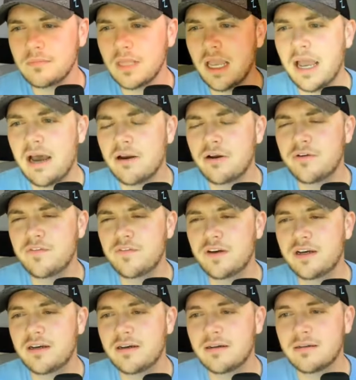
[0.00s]
out
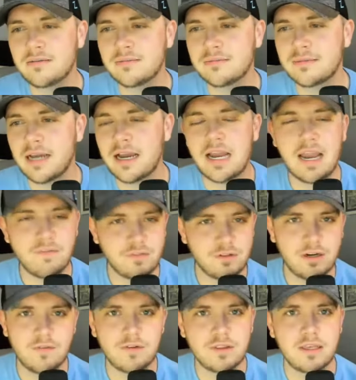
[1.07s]
of
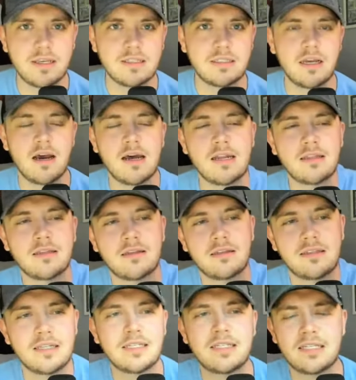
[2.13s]
after everything's done and
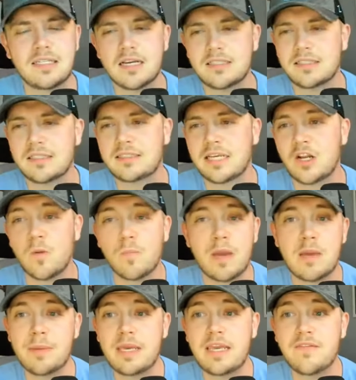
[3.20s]
the dust has settled.
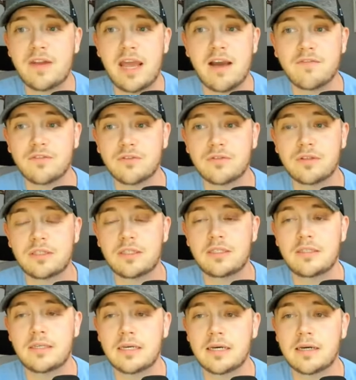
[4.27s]
Maybe even after
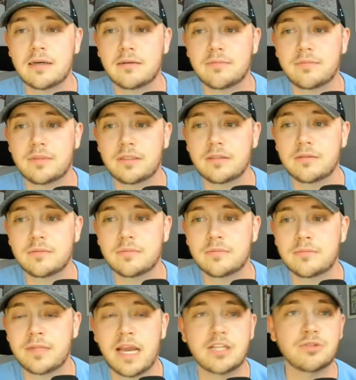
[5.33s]
the
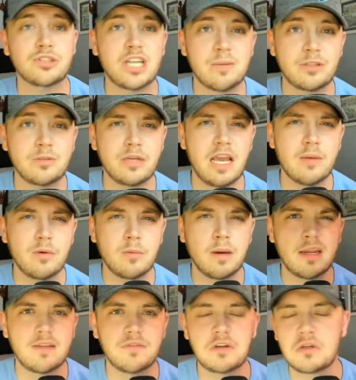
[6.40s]
national championship game, we
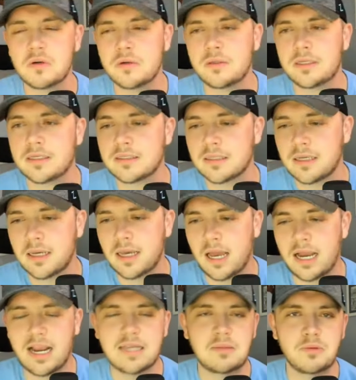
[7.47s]
might even do it because
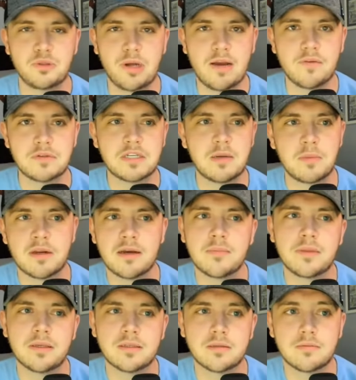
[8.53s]
I got some travels coming up
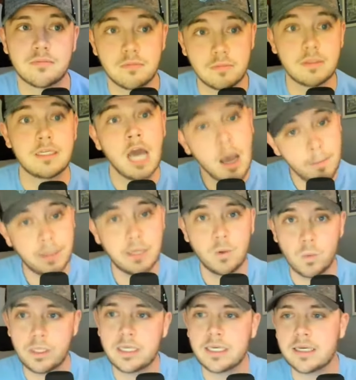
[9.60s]
this coming
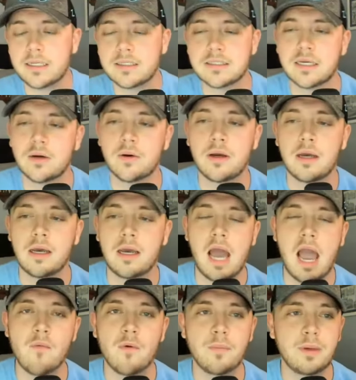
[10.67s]
weekend, so
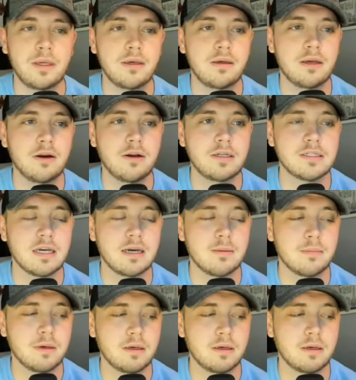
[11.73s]
I won't be here anytime.